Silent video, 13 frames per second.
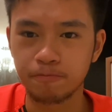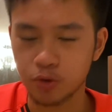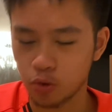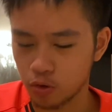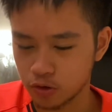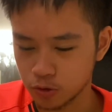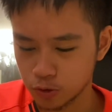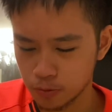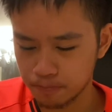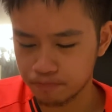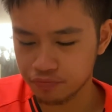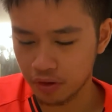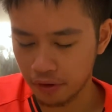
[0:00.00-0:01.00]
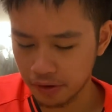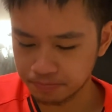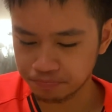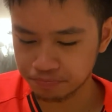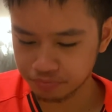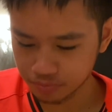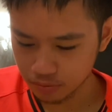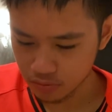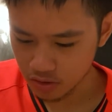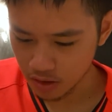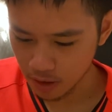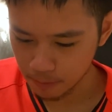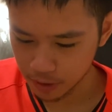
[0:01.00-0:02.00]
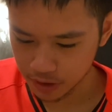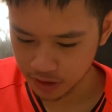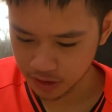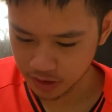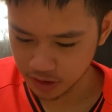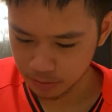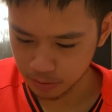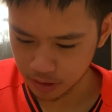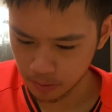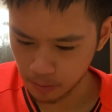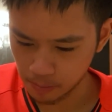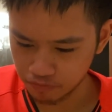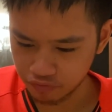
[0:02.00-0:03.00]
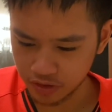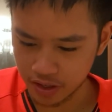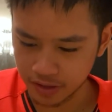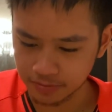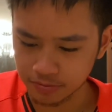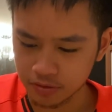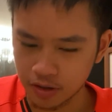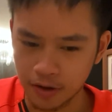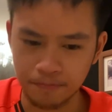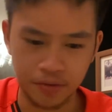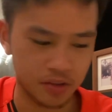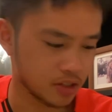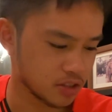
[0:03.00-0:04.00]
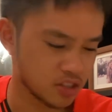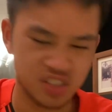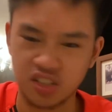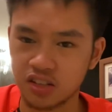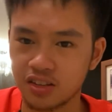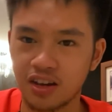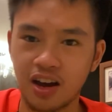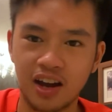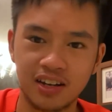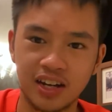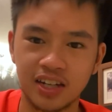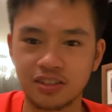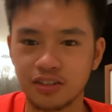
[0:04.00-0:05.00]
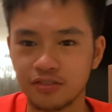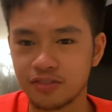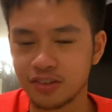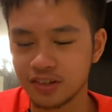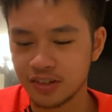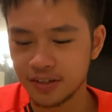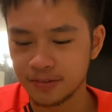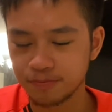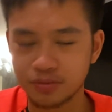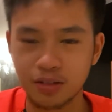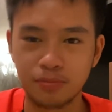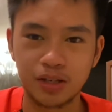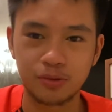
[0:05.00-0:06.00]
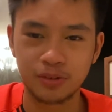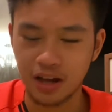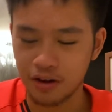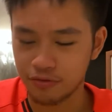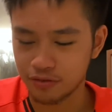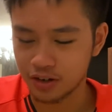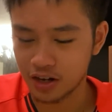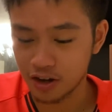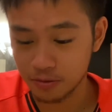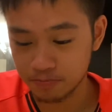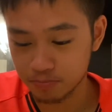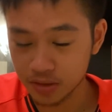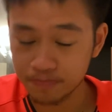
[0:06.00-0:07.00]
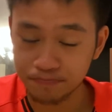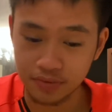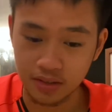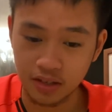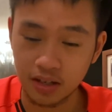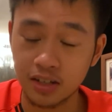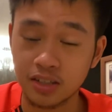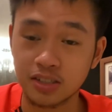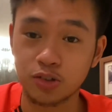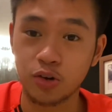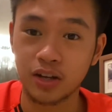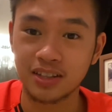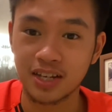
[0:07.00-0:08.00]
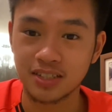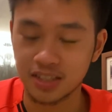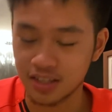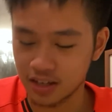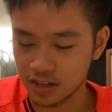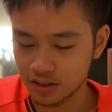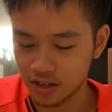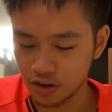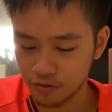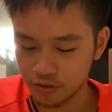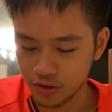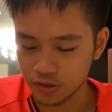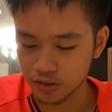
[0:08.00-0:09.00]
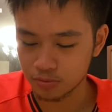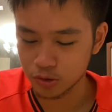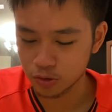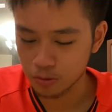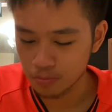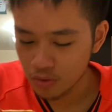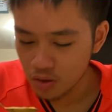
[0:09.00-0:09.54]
corn soup. Pretty tasty, but yeah, I think this is not the highlight of the meal we have for now. But it is quite nice that they offer you some soup.